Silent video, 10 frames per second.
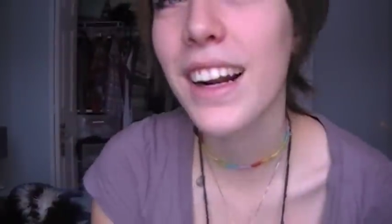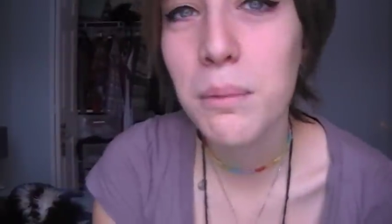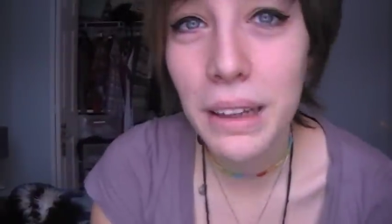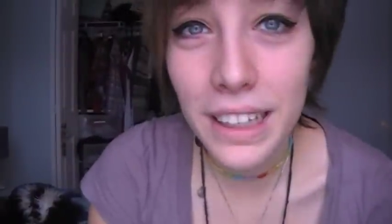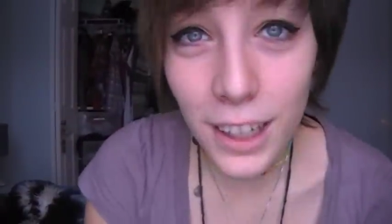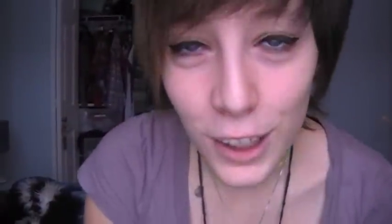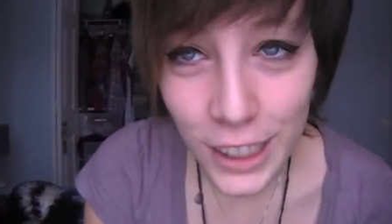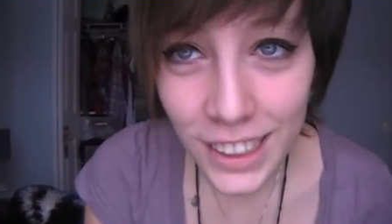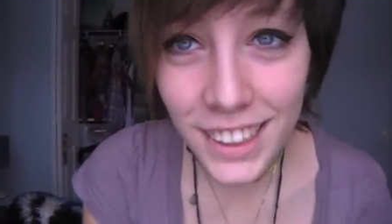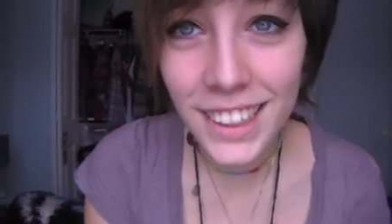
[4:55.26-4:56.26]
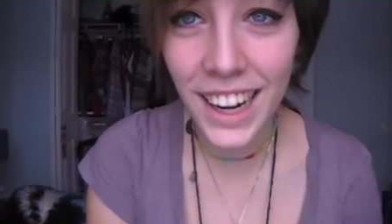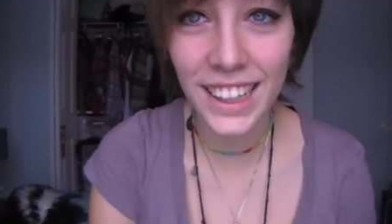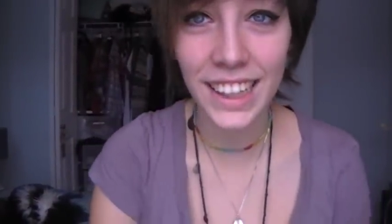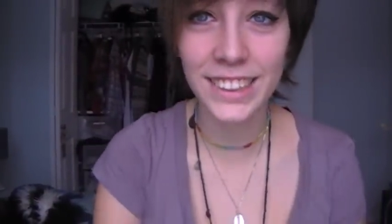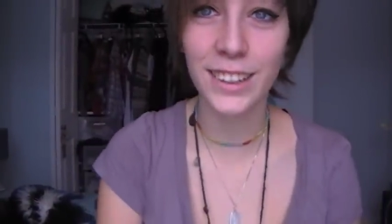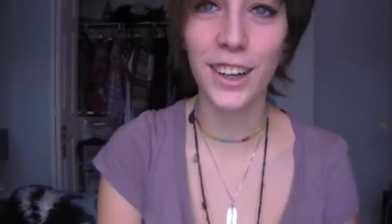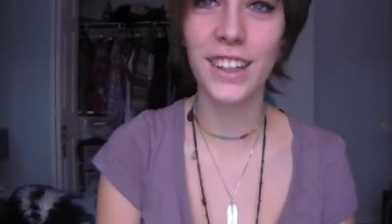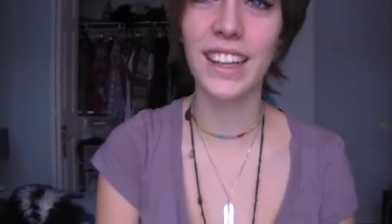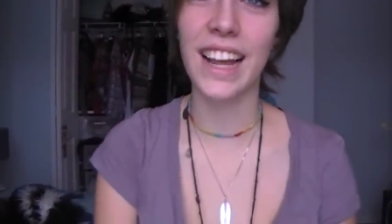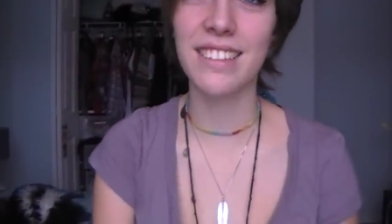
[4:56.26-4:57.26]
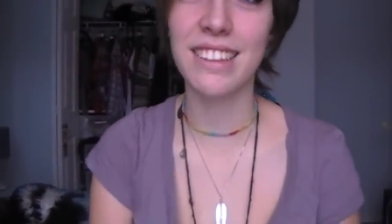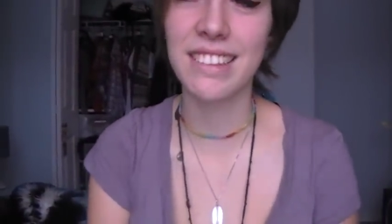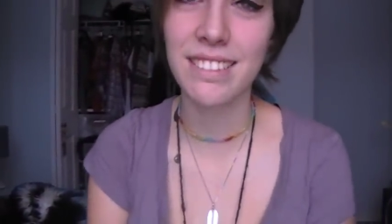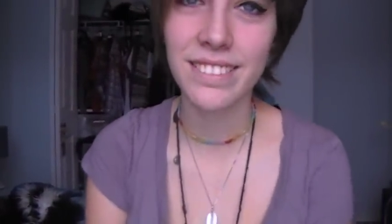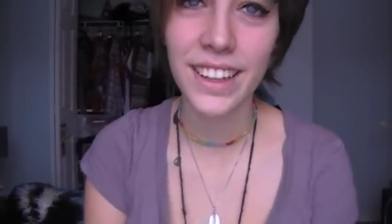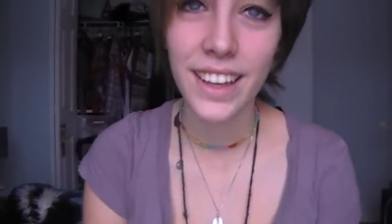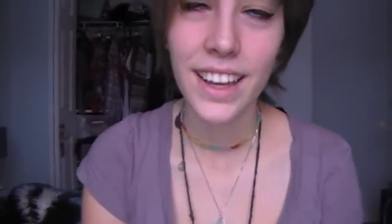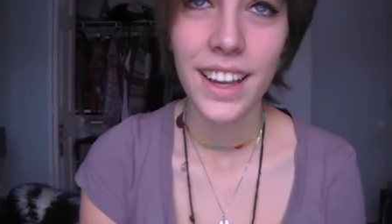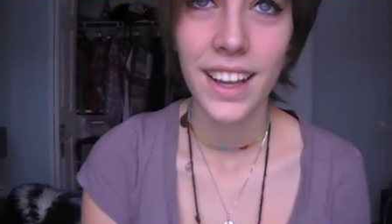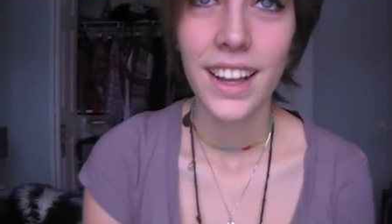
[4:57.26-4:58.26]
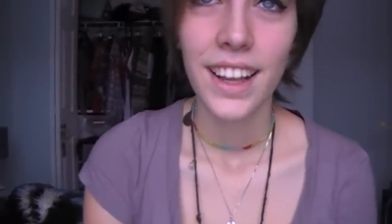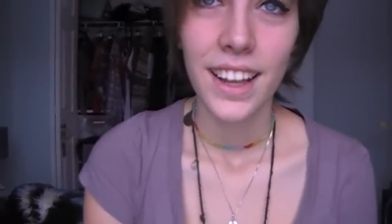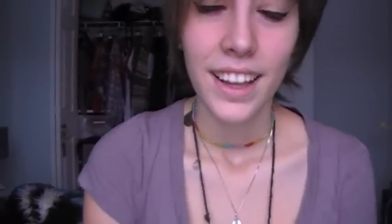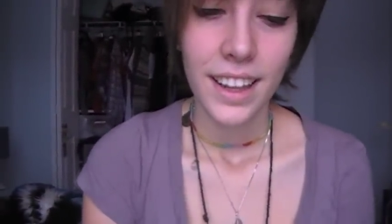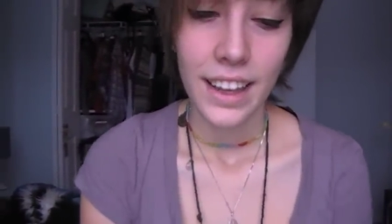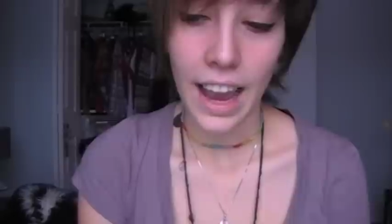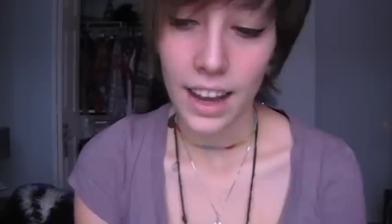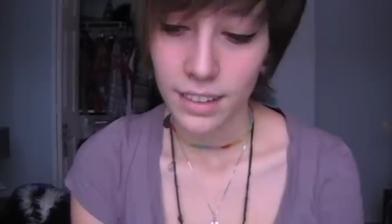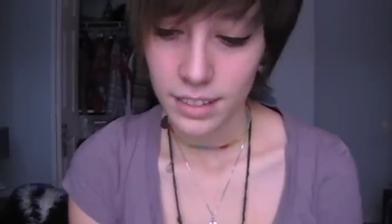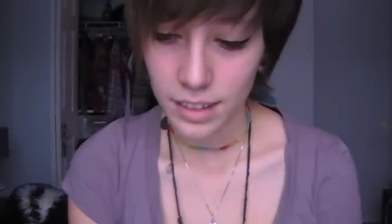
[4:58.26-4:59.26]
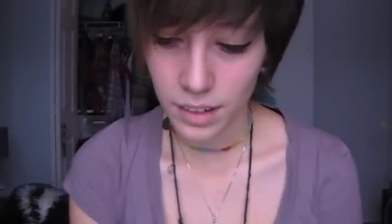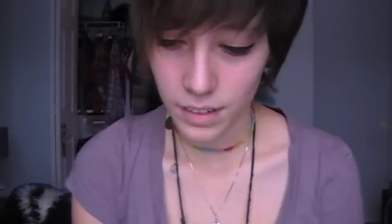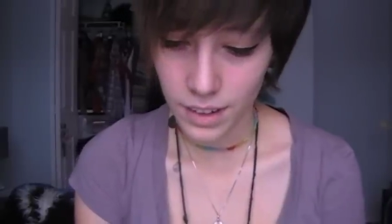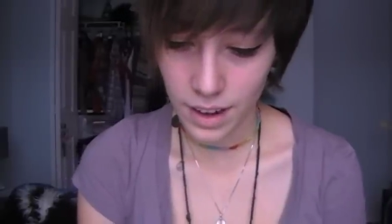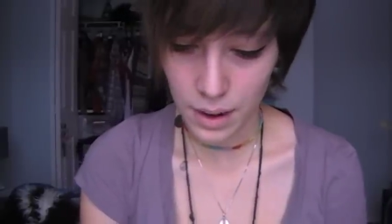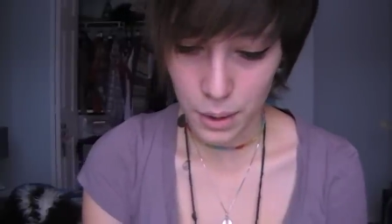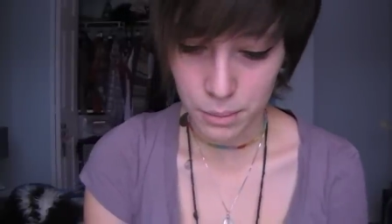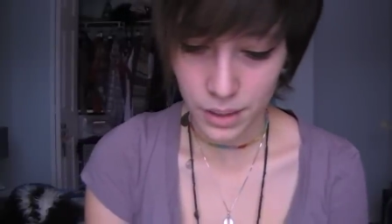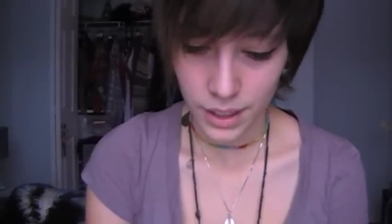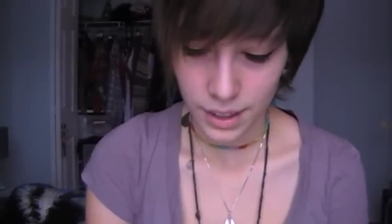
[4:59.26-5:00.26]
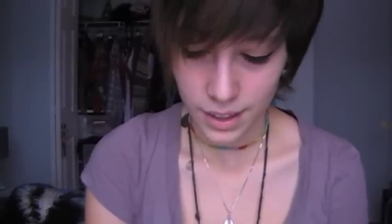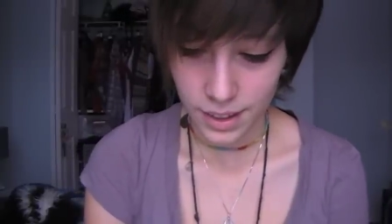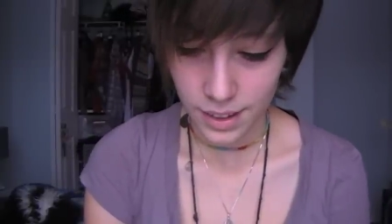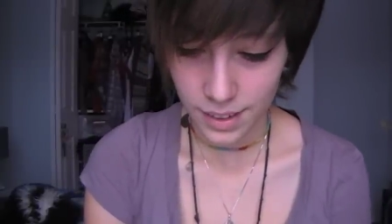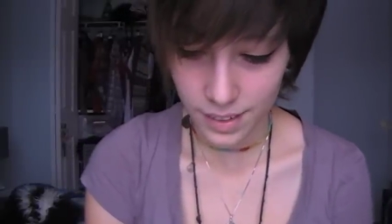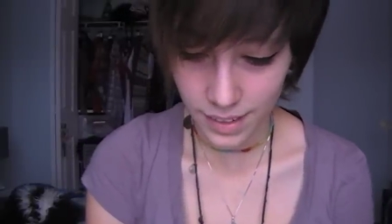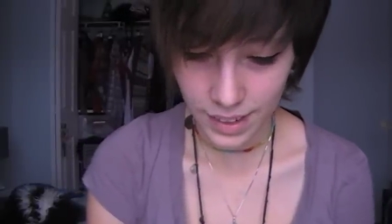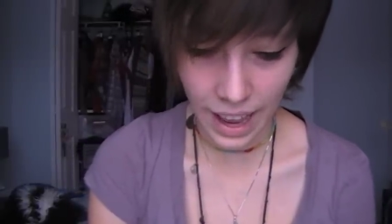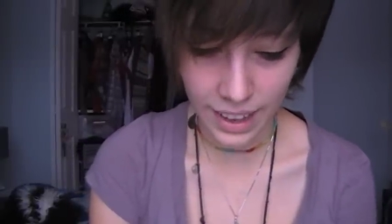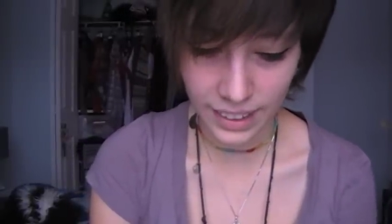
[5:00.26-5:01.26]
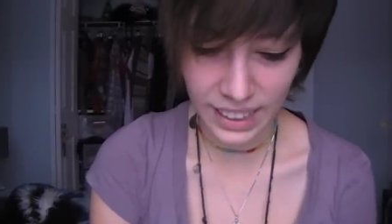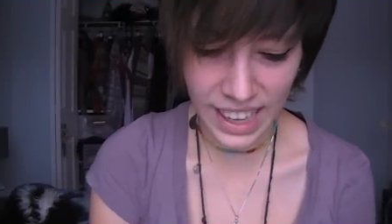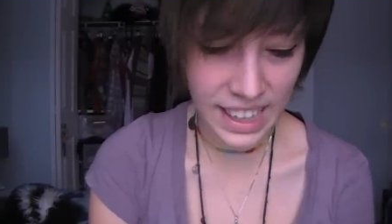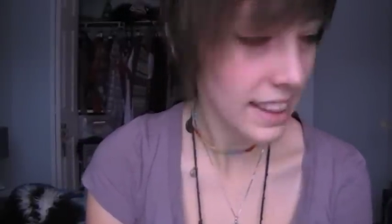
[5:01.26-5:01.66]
gonna be a nerd. I like nerd glasses. Yeah, so, Yeah, the lady